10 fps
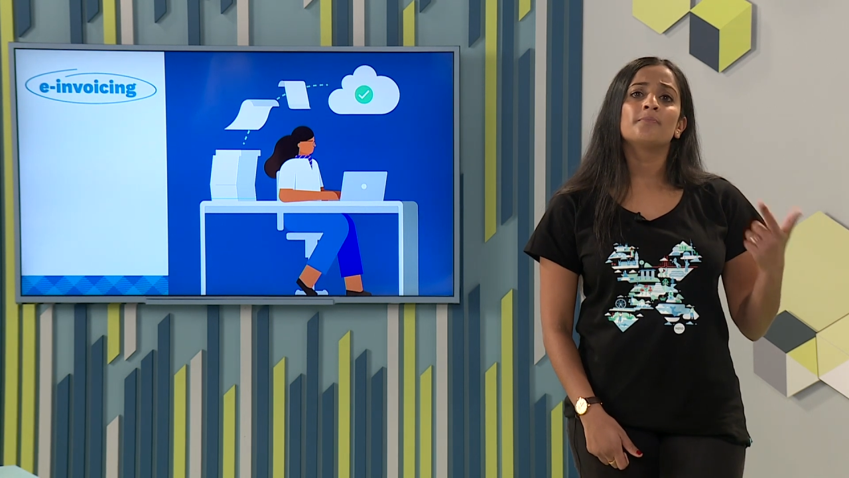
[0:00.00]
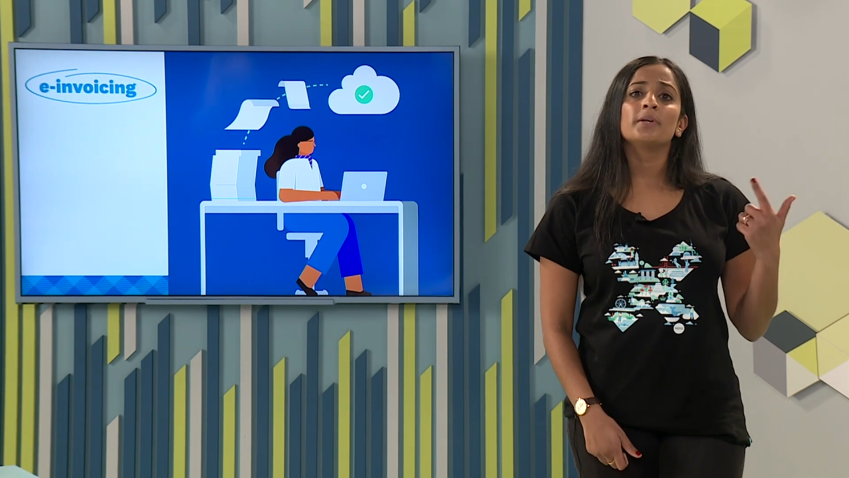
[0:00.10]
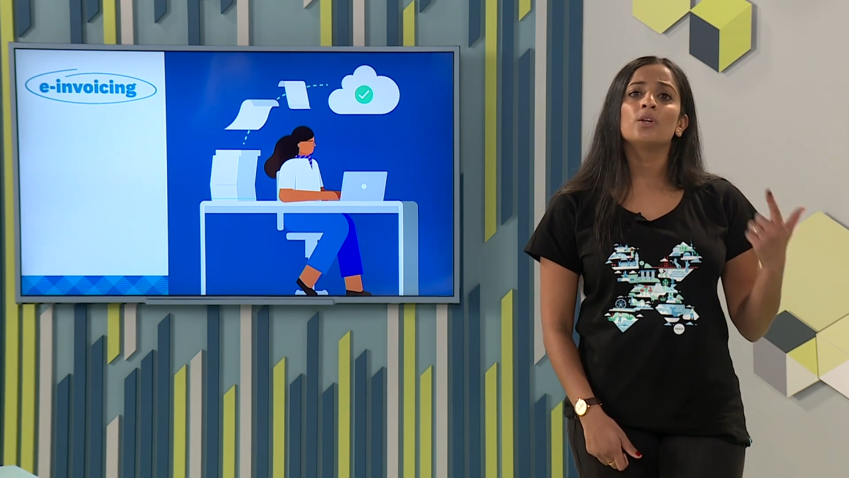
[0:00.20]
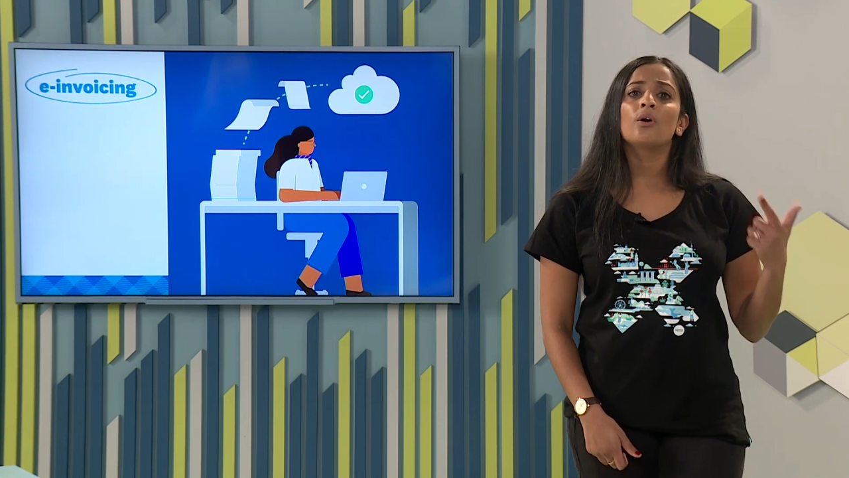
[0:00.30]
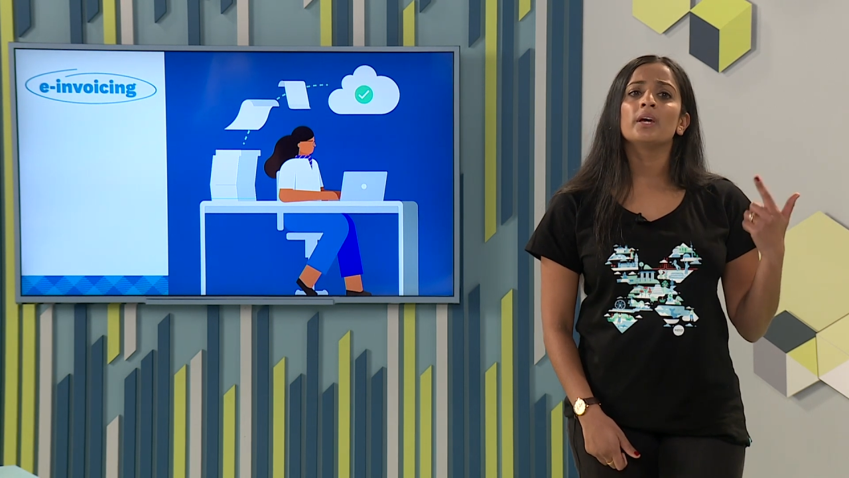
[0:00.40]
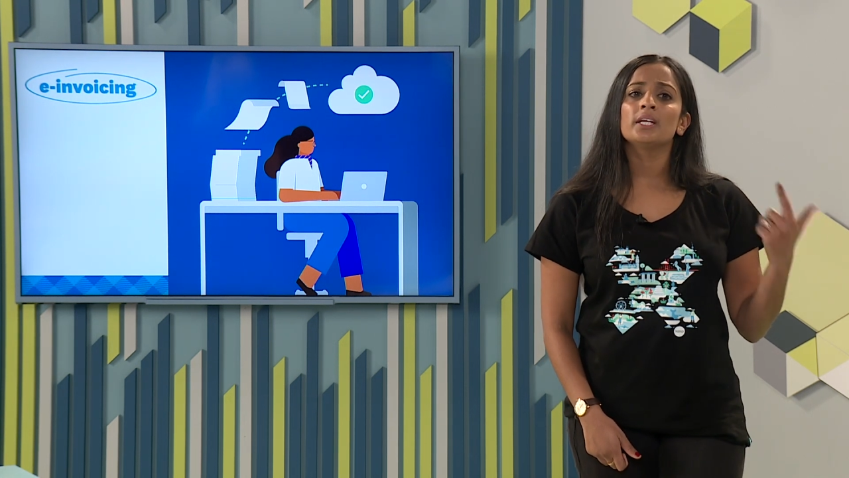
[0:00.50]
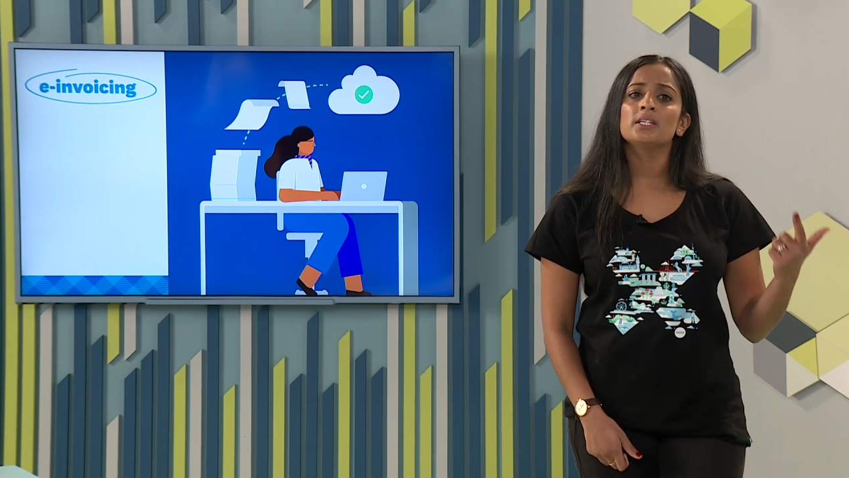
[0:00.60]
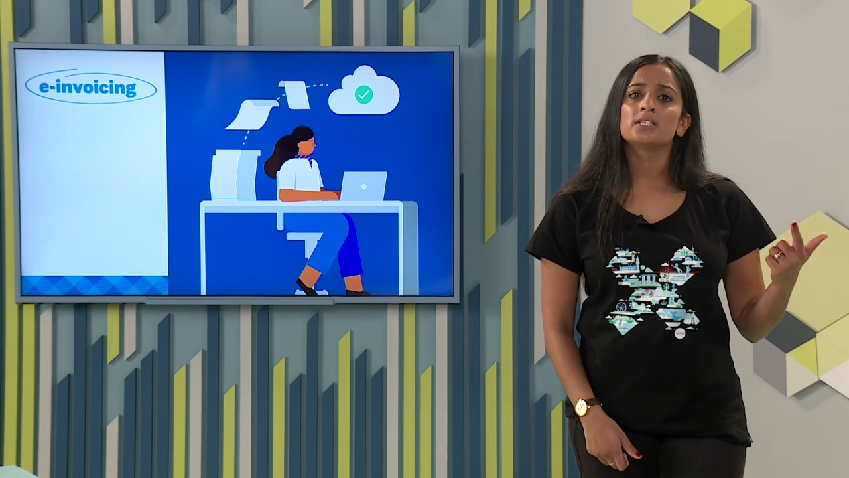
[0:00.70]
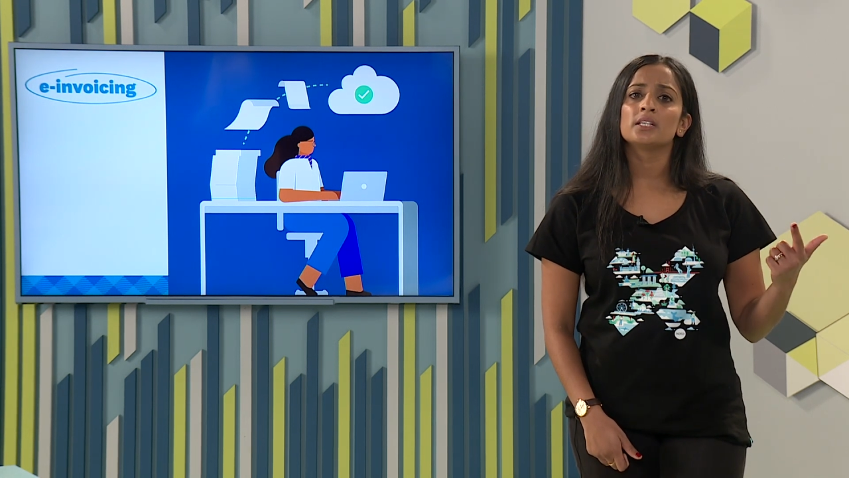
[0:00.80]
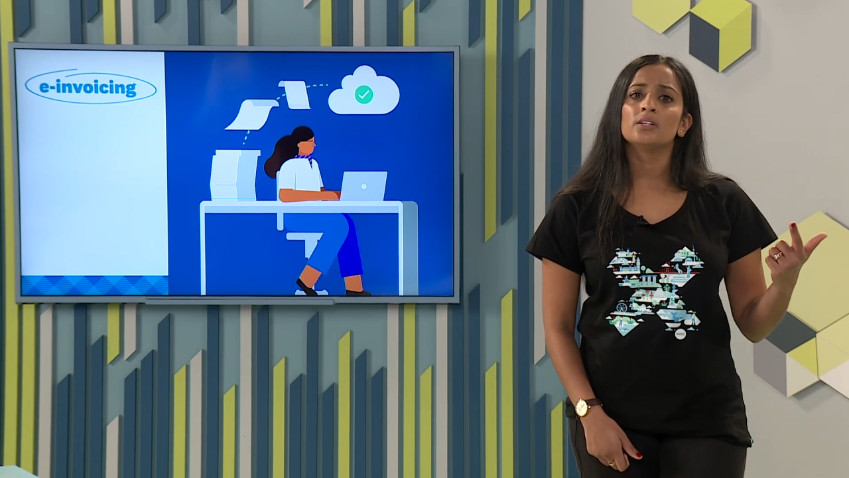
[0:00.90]
but not
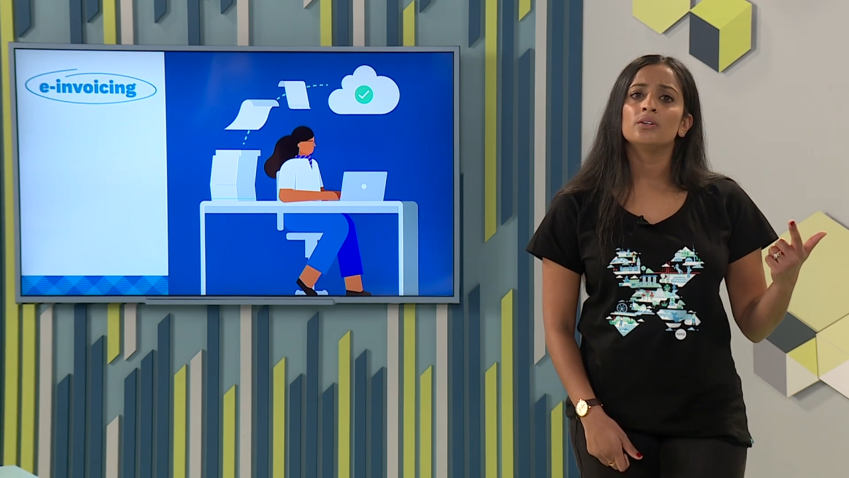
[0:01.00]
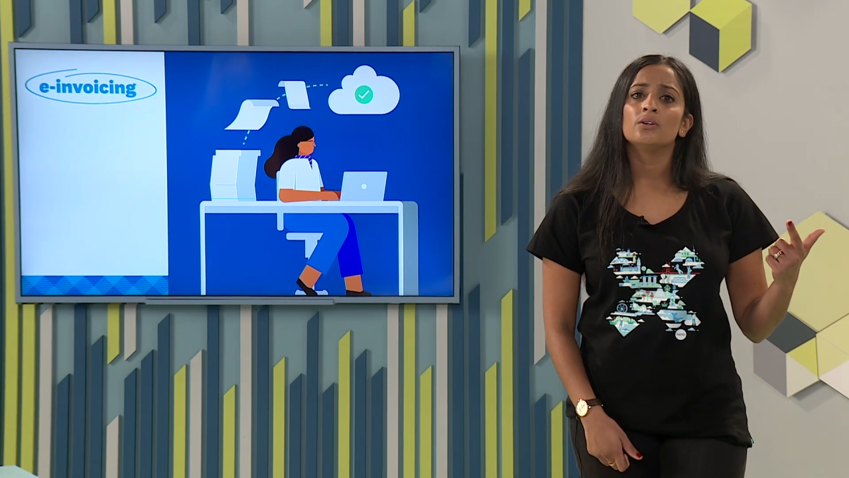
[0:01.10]
entered?